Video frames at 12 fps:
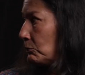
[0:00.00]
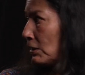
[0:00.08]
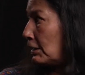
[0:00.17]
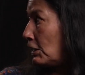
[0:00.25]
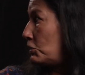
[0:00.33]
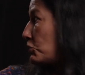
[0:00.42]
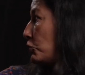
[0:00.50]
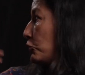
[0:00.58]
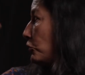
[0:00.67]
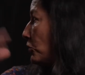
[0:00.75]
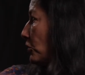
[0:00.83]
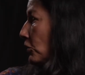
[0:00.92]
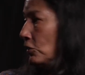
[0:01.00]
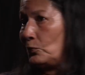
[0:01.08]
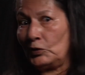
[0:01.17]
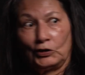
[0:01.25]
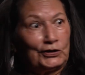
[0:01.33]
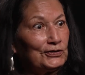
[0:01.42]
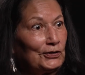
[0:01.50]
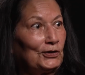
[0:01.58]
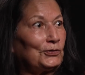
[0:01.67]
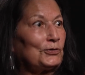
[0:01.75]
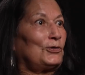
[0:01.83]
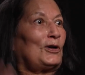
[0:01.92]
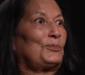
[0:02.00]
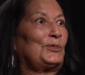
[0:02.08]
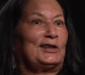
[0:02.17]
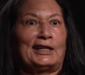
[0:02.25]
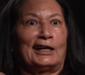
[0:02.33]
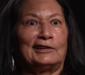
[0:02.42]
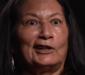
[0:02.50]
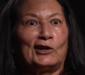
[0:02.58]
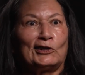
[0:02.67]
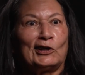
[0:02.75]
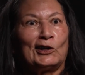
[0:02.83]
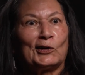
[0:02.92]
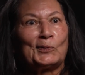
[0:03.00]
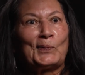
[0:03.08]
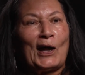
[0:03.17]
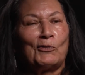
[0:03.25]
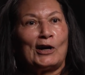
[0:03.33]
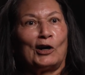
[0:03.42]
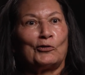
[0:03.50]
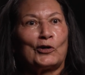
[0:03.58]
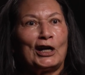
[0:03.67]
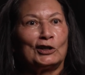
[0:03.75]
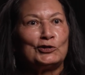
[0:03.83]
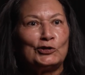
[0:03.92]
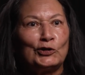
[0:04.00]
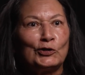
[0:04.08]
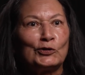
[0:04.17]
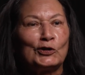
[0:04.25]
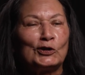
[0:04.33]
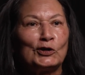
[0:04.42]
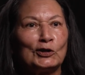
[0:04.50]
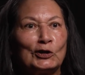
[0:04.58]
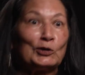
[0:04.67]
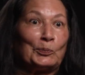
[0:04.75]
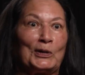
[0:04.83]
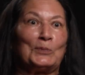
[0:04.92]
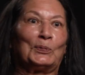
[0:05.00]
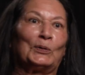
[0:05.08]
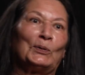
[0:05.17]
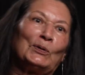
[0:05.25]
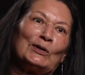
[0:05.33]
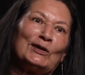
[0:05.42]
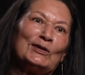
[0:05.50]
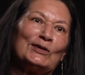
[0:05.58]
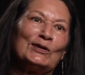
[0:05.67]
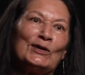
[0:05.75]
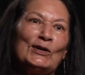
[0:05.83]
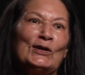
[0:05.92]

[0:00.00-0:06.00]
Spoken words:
My cousin, Melissa, grew up with down there at the powwow grounds, the little people and